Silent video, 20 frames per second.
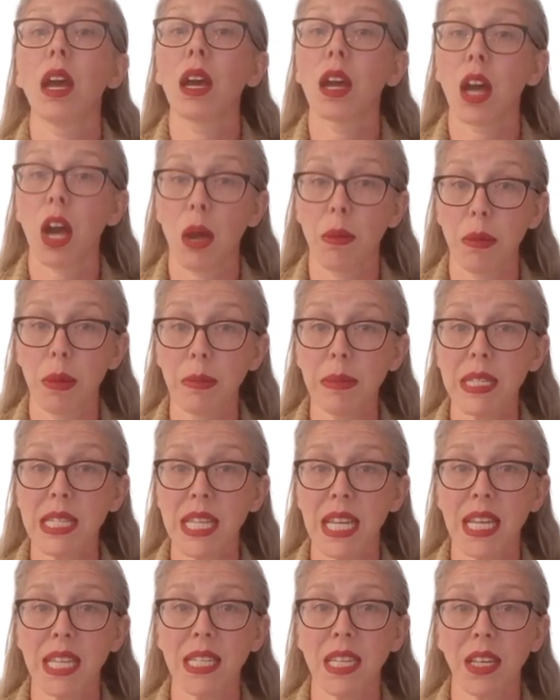Common
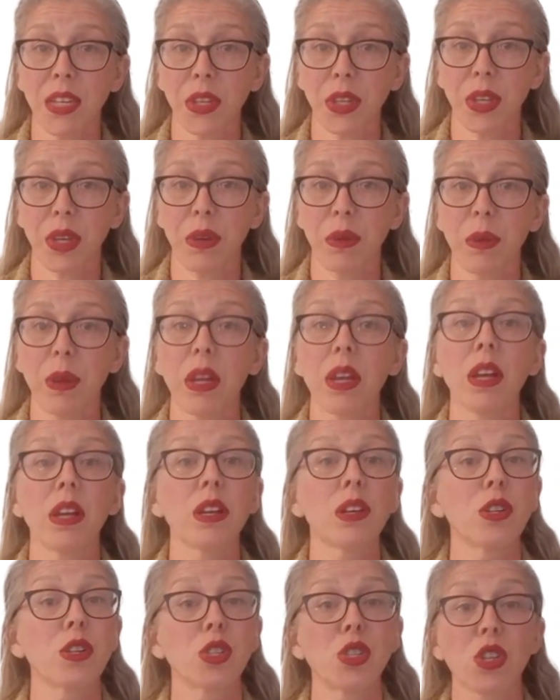mistakes include
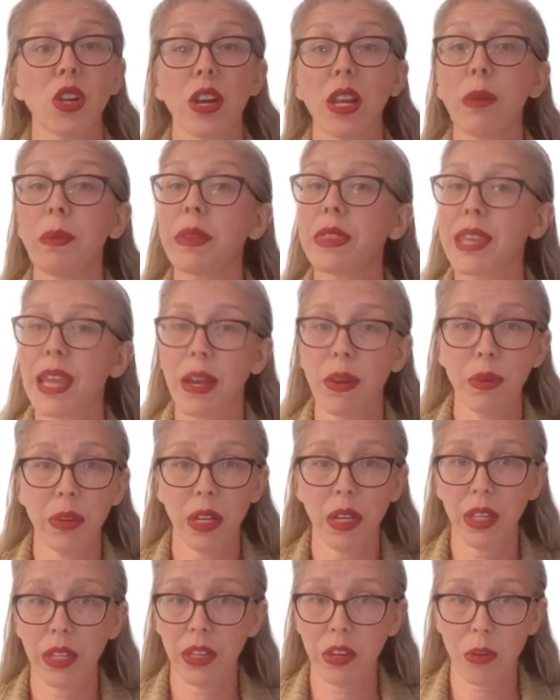starting without
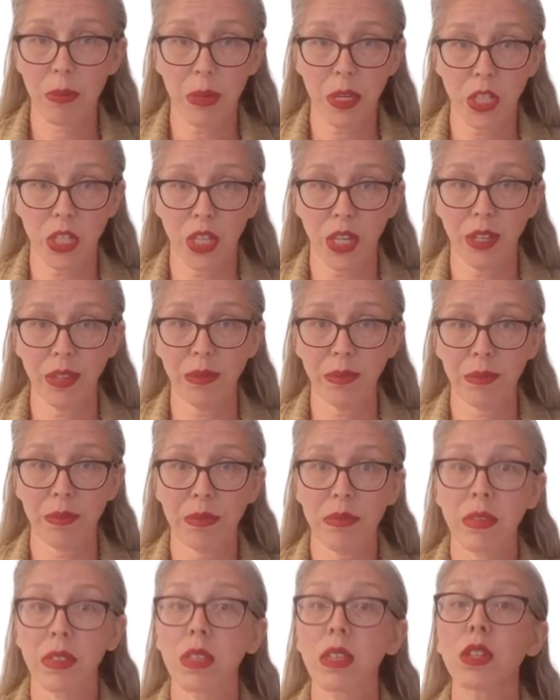a clear mission,
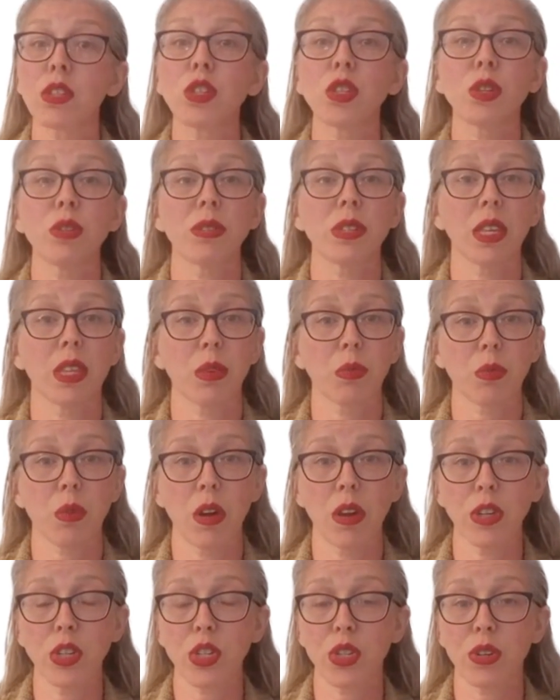choosing the
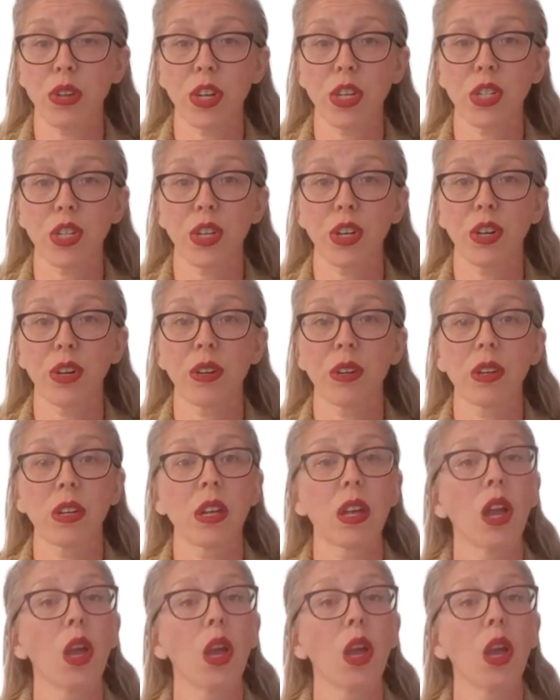wrong structure,